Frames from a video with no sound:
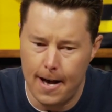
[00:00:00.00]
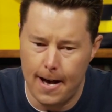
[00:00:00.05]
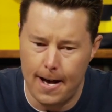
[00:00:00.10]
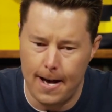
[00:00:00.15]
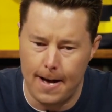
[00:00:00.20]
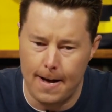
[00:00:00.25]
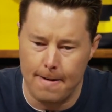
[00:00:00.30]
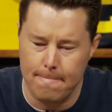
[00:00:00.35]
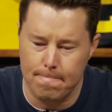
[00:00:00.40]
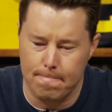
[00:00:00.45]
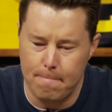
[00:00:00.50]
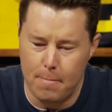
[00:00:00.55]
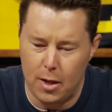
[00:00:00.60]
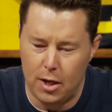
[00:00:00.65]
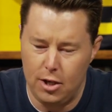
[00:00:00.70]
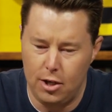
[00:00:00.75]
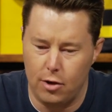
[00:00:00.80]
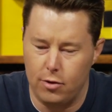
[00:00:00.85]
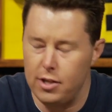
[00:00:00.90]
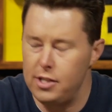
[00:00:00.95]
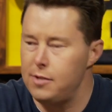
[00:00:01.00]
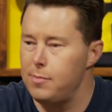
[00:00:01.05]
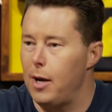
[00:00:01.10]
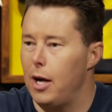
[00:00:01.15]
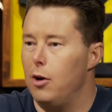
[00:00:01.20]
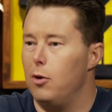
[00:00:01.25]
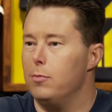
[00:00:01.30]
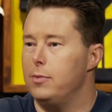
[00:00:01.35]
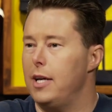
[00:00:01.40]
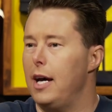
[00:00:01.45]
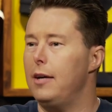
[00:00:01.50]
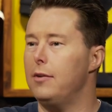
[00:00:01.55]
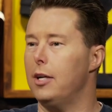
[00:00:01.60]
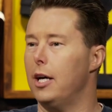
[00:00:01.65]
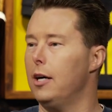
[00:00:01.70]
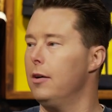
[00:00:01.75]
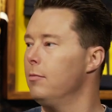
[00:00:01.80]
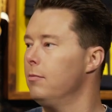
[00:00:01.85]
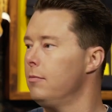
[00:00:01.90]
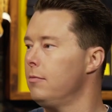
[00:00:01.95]
Um, you know, this is my hometown
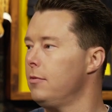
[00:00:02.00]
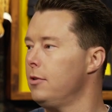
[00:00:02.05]
now.